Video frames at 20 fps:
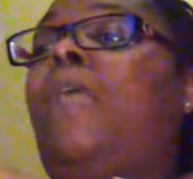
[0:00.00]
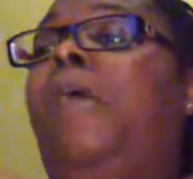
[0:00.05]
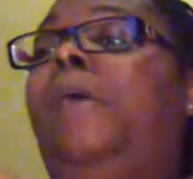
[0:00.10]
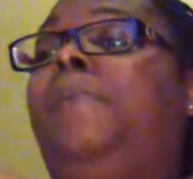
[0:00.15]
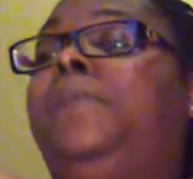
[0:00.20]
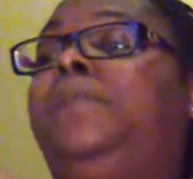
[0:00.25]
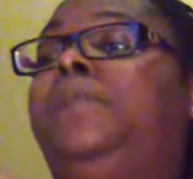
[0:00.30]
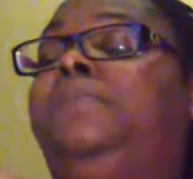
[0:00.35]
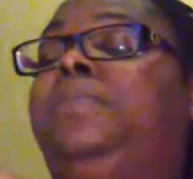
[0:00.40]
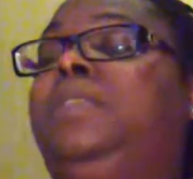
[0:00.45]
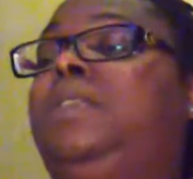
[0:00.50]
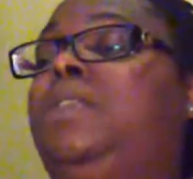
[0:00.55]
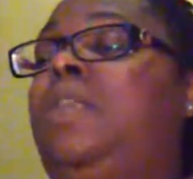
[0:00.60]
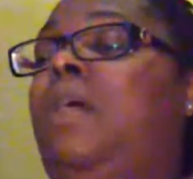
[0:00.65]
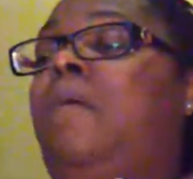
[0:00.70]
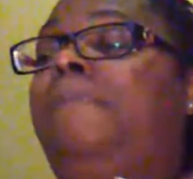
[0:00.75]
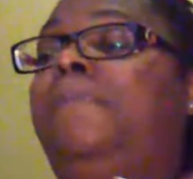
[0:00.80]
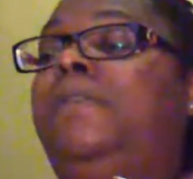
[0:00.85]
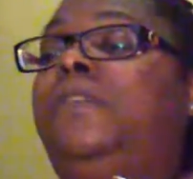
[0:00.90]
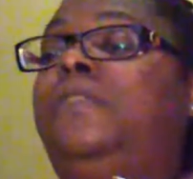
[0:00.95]
I mean, being
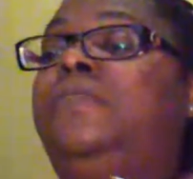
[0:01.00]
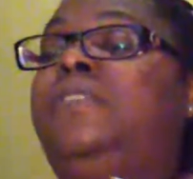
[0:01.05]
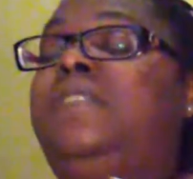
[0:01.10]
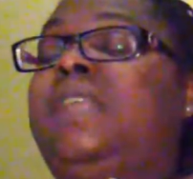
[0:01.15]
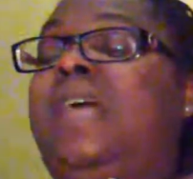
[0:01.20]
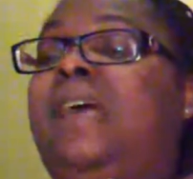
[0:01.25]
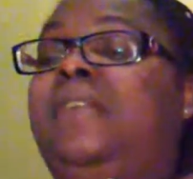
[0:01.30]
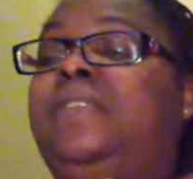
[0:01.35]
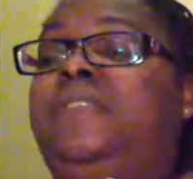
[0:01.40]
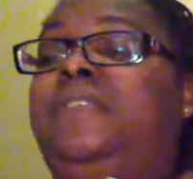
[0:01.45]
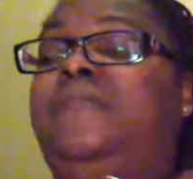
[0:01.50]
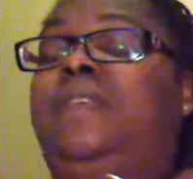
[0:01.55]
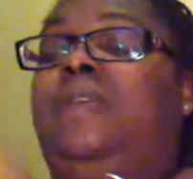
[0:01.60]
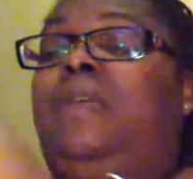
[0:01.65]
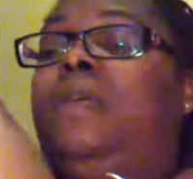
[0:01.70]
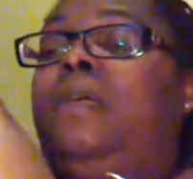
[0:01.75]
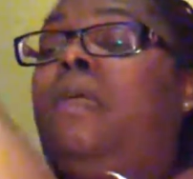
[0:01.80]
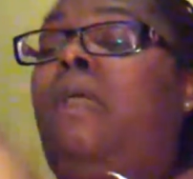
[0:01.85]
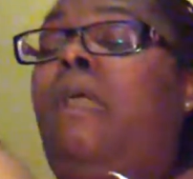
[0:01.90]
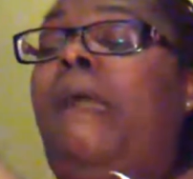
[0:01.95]
on both sides of
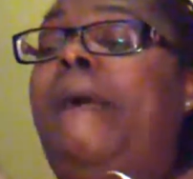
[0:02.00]
it.